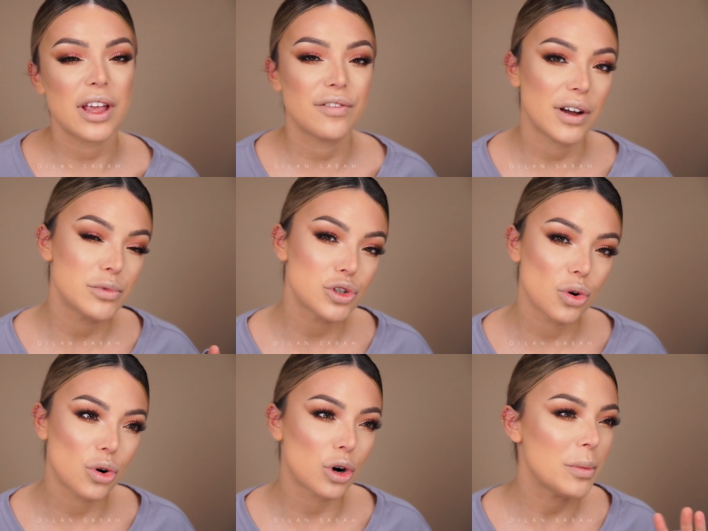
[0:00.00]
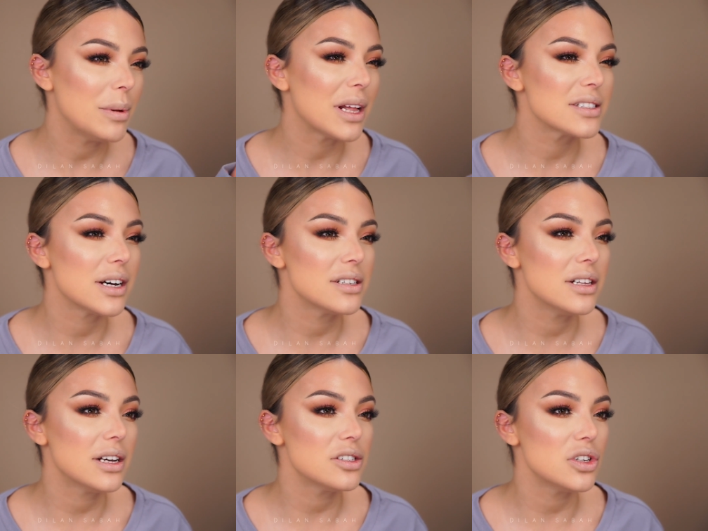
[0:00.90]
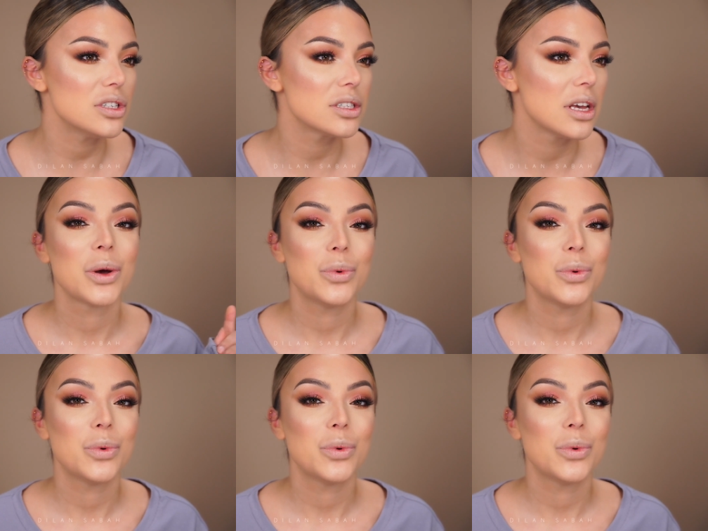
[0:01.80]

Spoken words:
If I'm sure, or maybe like Tati Lashes.